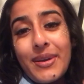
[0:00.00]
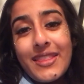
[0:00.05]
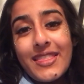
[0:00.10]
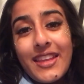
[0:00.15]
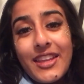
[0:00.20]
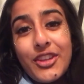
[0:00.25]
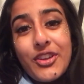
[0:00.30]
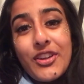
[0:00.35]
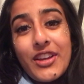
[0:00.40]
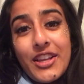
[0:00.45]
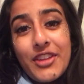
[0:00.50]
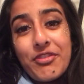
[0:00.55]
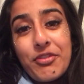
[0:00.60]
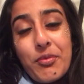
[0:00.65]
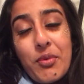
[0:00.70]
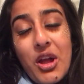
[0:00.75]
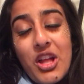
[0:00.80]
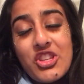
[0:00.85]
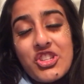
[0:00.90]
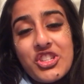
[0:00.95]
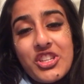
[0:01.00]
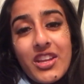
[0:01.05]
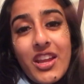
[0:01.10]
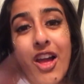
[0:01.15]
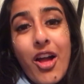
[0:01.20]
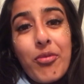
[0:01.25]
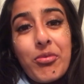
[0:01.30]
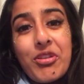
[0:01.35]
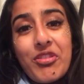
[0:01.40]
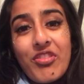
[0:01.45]
But thank you guys for watching.
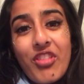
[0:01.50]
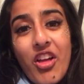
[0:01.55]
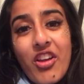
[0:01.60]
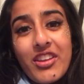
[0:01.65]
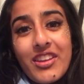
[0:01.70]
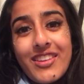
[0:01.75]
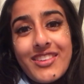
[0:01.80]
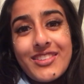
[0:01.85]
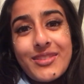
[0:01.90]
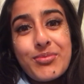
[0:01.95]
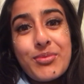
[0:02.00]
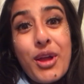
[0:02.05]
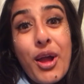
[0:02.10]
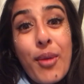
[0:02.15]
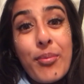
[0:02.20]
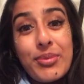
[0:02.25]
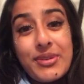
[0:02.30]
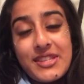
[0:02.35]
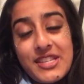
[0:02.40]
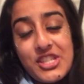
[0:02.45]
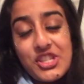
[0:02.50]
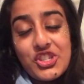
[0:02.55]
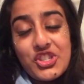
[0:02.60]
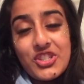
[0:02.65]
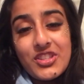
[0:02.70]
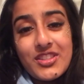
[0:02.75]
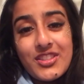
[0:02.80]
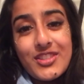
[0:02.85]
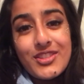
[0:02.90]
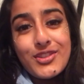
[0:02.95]
I'll be vlogging some
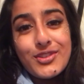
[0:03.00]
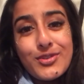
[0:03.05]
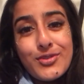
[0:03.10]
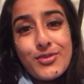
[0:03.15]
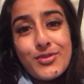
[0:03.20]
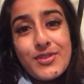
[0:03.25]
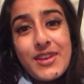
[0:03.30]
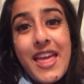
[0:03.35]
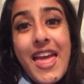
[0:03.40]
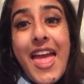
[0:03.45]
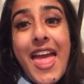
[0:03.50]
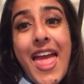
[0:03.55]
competitions soon.